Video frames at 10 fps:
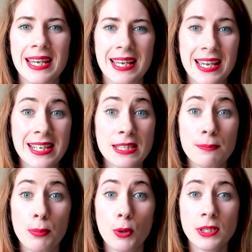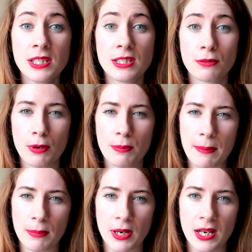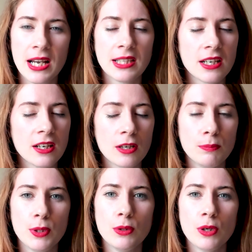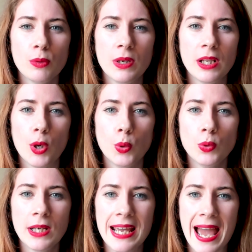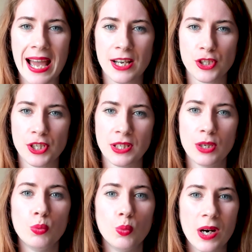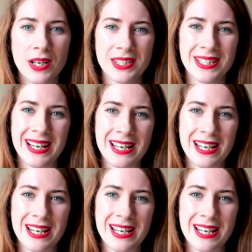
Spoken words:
It's important to remember that a computer will only action what it has